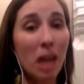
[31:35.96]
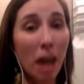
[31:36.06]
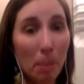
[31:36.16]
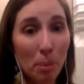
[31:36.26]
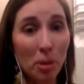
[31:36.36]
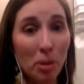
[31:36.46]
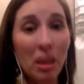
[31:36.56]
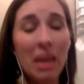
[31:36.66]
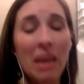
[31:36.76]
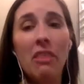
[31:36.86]
a couple
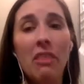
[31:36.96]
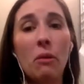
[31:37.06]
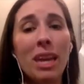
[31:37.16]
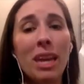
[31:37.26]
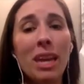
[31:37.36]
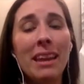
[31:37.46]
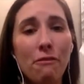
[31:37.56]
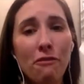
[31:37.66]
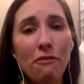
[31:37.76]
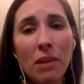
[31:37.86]
that we can
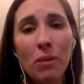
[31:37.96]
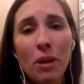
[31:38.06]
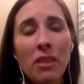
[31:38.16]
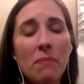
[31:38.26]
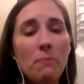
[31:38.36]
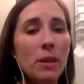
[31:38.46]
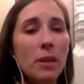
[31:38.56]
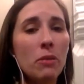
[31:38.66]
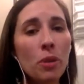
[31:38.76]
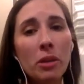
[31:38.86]
have fun with and be
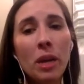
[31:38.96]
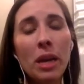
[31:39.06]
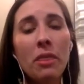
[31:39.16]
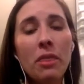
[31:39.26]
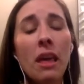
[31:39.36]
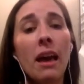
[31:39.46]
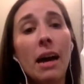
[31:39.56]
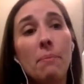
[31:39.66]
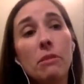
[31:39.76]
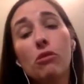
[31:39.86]
real with.
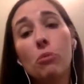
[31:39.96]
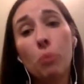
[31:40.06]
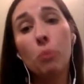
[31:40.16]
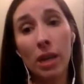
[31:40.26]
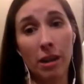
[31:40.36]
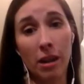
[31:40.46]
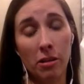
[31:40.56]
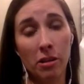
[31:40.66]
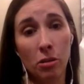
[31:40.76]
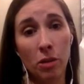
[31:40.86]
Um, so we are
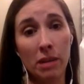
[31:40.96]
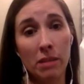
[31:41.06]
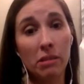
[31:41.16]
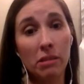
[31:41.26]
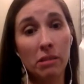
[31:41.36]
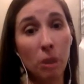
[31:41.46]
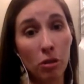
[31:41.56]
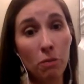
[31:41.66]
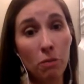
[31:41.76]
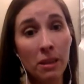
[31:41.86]
also in a small
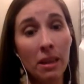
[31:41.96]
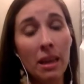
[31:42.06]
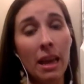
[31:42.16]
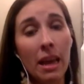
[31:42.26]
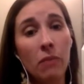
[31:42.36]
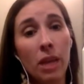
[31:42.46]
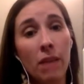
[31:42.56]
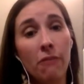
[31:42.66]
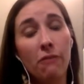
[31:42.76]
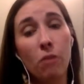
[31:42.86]
group, and we
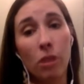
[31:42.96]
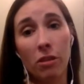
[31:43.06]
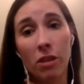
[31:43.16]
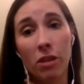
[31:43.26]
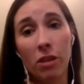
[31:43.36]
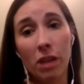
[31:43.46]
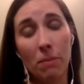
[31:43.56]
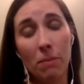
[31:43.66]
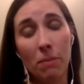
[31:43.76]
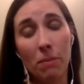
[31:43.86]
have four other
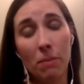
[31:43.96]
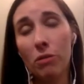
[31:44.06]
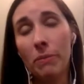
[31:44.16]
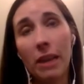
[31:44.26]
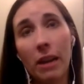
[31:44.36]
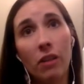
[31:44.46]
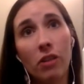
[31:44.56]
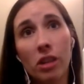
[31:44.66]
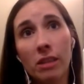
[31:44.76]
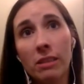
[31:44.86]
couples in our small group that are
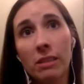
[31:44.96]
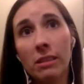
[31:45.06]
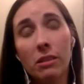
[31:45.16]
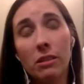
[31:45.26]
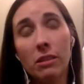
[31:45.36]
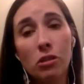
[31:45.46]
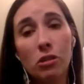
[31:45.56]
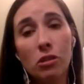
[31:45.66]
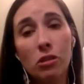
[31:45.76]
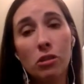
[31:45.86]
just
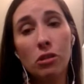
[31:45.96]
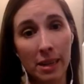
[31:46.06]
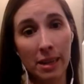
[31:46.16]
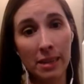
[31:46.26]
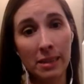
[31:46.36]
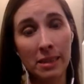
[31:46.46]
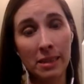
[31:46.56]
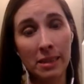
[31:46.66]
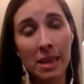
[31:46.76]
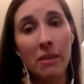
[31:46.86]
so precious to
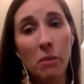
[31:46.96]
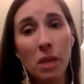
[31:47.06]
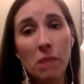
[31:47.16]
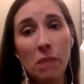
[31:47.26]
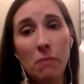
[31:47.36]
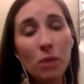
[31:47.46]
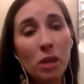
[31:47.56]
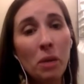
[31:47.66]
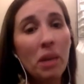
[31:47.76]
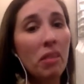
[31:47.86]
us, that we can be
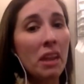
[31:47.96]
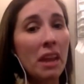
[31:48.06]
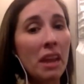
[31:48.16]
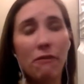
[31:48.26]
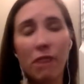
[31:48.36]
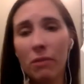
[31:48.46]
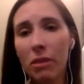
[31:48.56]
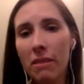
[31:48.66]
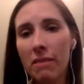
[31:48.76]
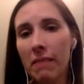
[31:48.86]
real with and have fun
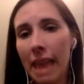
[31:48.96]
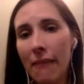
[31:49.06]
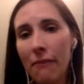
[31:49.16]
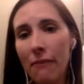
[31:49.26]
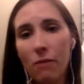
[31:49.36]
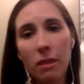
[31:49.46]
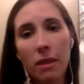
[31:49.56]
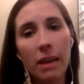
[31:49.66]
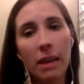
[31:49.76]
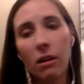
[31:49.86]
with and laugh with.
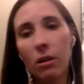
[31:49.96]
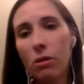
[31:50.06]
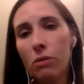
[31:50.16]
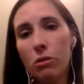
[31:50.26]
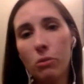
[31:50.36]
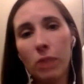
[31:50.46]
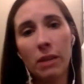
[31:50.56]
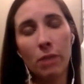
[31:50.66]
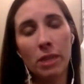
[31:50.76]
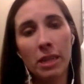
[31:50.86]
And oh, do we
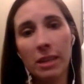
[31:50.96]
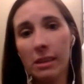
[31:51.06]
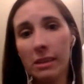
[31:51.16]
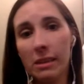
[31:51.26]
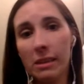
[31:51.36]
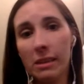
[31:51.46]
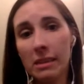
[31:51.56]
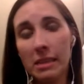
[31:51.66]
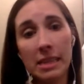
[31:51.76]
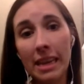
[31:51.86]
get ridiculously
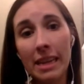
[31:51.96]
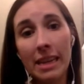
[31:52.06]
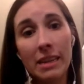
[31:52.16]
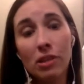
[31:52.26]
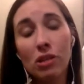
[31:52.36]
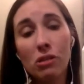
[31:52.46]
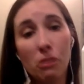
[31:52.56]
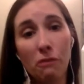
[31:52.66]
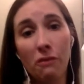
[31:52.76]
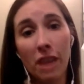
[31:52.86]
silly? And it is
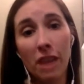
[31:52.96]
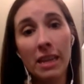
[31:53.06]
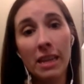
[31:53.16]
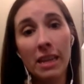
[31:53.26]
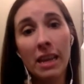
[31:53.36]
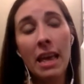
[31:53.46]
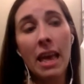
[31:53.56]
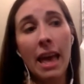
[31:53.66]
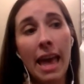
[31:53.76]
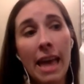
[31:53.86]
so fun.
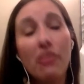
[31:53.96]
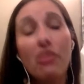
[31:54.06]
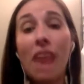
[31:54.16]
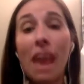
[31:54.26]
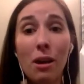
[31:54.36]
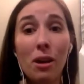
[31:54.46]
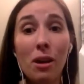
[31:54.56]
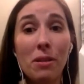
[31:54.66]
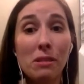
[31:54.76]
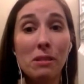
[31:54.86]
And that
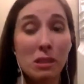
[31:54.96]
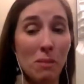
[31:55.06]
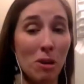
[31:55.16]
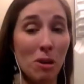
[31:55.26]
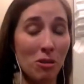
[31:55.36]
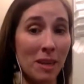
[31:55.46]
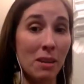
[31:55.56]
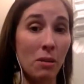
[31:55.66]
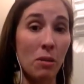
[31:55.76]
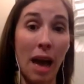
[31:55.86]
small group
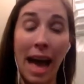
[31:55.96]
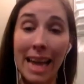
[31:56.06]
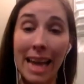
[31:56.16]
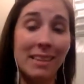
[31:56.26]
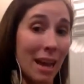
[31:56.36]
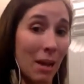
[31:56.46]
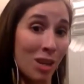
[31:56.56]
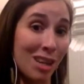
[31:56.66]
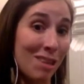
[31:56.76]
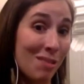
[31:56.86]
idea, I did not
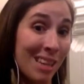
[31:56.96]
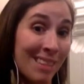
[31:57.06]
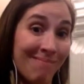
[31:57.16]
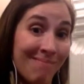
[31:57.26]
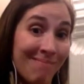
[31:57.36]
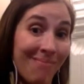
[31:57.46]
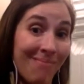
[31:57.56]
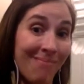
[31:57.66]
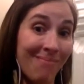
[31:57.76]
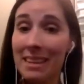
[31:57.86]
want to do it. I
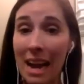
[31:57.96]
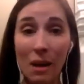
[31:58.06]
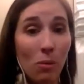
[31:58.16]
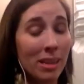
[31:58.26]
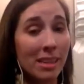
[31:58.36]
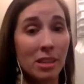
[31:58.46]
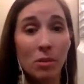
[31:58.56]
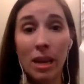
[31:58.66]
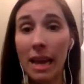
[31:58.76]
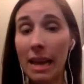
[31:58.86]
did not want to do
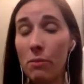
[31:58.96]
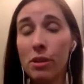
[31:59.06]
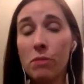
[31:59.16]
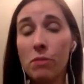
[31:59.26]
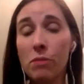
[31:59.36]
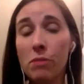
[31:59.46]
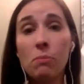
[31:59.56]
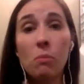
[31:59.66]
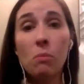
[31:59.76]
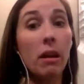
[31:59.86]
it. It was
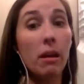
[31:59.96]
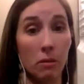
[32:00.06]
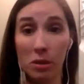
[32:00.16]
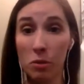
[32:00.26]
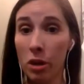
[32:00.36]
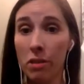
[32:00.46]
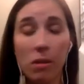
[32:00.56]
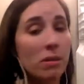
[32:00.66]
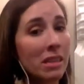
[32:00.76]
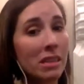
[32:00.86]
more, it was one of
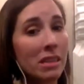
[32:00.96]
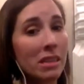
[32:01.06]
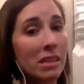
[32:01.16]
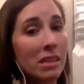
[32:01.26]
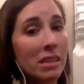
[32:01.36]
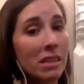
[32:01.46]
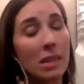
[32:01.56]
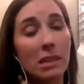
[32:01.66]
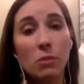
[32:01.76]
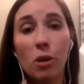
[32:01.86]
those, it's more effort than